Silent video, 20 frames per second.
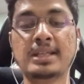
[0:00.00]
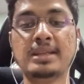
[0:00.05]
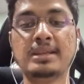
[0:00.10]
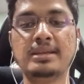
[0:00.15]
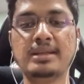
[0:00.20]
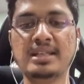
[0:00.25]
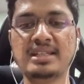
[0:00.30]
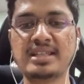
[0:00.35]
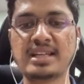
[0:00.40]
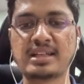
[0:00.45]

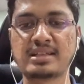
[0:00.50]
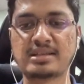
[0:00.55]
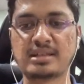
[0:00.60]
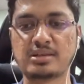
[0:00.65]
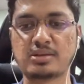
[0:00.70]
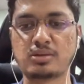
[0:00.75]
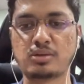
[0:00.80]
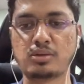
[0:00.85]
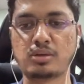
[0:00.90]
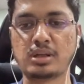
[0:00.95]
this
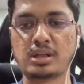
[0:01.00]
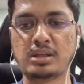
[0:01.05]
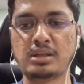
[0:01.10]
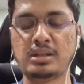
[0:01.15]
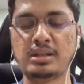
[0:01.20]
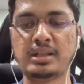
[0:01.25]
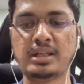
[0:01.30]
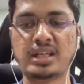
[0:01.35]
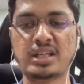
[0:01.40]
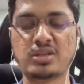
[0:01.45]
access token,
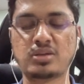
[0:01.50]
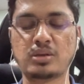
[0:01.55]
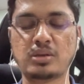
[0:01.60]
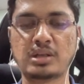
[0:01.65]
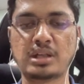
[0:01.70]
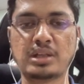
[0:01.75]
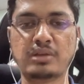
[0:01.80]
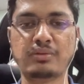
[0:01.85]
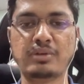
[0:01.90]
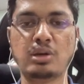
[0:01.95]
the guest
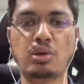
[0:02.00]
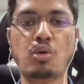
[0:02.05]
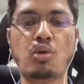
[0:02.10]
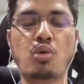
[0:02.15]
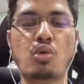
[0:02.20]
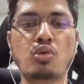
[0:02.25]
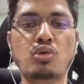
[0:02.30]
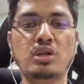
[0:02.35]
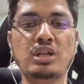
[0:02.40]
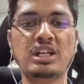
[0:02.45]
token, will
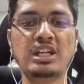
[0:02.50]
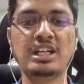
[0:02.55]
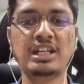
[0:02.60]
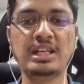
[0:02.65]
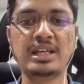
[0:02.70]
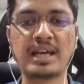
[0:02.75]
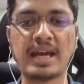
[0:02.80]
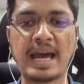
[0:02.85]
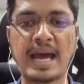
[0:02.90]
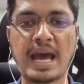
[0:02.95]

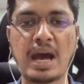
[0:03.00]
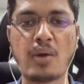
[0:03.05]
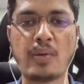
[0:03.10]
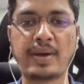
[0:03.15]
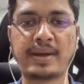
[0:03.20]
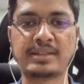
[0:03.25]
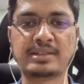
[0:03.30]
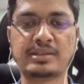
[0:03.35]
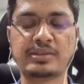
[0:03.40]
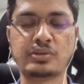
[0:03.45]
only have
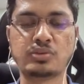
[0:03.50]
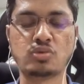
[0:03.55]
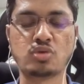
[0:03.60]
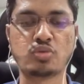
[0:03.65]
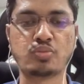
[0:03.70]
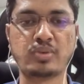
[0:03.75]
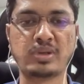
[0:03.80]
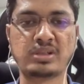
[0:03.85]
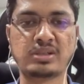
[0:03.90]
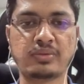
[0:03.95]
access to
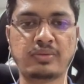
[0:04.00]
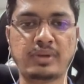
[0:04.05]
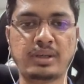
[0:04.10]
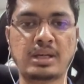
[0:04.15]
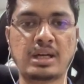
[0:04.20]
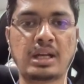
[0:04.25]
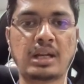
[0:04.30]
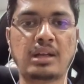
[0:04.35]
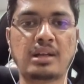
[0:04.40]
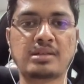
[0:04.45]
specific
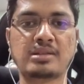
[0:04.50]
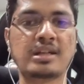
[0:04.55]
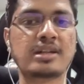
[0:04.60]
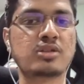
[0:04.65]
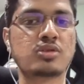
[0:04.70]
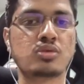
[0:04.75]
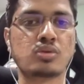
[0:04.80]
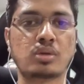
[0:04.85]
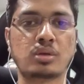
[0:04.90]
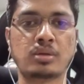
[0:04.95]
RLS
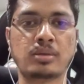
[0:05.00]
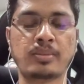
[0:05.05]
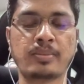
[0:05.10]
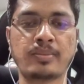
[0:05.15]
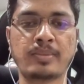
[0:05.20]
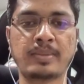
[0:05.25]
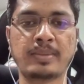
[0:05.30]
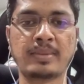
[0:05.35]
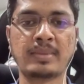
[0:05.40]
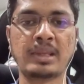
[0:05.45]
and so on.
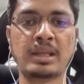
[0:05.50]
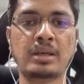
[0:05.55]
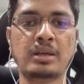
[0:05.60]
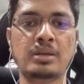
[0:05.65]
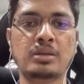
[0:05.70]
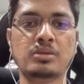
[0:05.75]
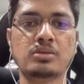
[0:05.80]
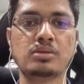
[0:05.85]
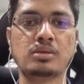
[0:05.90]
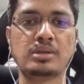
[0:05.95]

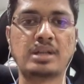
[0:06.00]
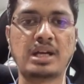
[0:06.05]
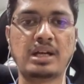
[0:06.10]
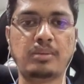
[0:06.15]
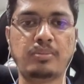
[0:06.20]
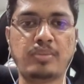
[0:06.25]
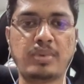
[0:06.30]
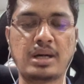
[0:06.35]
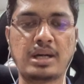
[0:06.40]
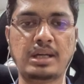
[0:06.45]
So
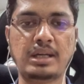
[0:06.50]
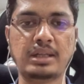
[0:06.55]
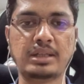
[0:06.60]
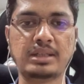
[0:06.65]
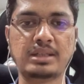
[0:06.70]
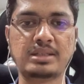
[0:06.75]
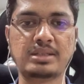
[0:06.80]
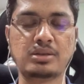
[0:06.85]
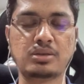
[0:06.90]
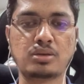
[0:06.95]
that part
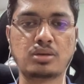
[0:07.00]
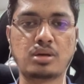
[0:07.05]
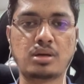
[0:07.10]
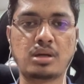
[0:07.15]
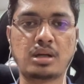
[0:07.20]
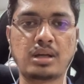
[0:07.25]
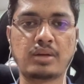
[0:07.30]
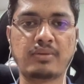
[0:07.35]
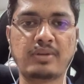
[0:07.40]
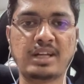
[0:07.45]
is
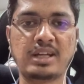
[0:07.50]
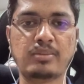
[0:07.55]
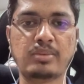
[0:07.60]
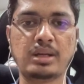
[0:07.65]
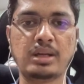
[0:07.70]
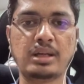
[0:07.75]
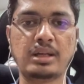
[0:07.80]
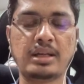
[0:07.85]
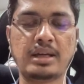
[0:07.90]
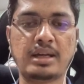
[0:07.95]
not
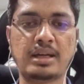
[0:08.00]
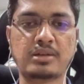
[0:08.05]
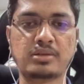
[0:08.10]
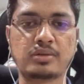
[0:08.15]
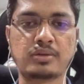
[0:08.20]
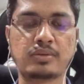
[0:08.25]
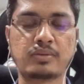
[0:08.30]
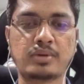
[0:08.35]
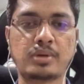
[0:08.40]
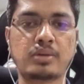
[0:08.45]
available as
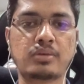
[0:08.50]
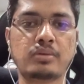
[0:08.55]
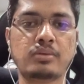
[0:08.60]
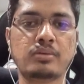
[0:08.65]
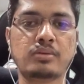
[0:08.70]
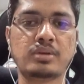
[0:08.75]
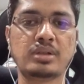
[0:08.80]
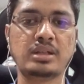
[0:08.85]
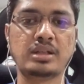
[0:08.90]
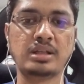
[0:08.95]
of now
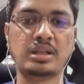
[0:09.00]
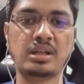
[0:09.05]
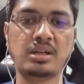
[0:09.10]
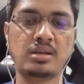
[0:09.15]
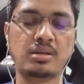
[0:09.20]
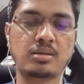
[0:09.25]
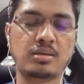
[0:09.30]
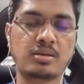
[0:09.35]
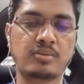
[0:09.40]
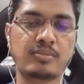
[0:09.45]
here,
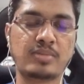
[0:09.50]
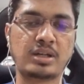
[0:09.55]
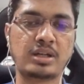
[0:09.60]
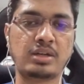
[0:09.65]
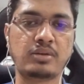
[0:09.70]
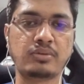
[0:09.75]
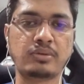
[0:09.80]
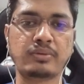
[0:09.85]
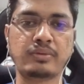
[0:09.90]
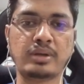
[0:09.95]

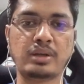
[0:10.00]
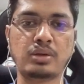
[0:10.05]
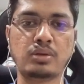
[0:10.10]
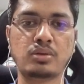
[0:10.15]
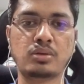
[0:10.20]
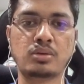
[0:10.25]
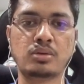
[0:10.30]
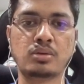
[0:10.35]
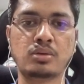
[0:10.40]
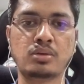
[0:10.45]
but we will
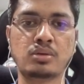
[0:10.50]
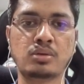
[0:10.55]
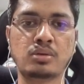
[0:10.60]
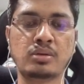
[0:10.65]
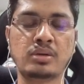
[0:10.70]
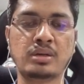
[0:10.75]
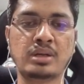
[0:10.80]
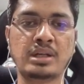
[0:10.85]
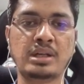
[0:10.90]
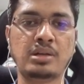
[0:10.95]

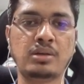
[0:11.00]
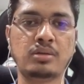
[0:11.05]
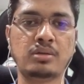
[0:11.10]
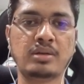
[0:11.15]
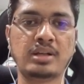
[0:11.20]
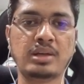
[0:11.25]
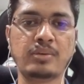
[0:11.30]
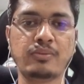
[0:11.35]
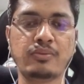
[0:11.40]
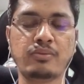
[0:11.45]
go into
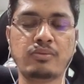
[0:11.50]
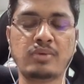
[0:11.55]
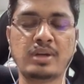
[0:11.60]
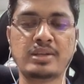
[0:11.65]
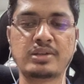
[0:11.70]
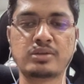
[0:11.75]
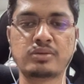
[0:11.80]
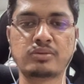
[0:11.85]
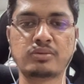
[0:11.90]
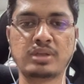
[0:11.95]
deep
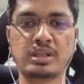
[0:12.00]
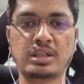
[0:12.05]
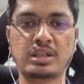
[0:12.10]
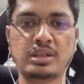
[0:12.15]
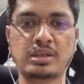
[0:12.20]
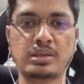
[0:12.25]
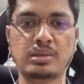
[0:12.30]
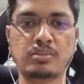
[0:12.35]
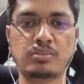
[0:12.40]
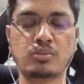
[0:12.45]
once we
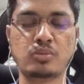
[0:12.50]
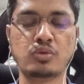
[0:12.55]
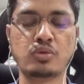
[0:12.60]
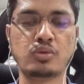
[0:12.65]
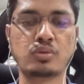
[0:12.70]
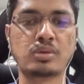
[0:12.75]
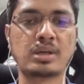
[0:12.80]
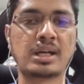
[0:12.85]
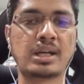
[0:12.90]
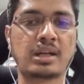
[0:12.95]

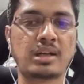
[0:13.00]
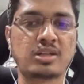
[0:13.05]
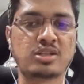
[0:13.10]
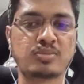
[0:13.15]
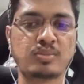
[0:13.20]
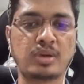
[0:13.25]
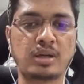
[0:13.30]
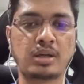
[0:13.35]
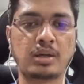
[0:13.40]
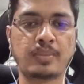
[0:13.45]
move to
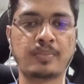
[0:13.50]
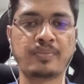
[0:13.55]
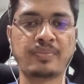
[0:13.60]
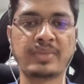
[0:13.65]
RLS part.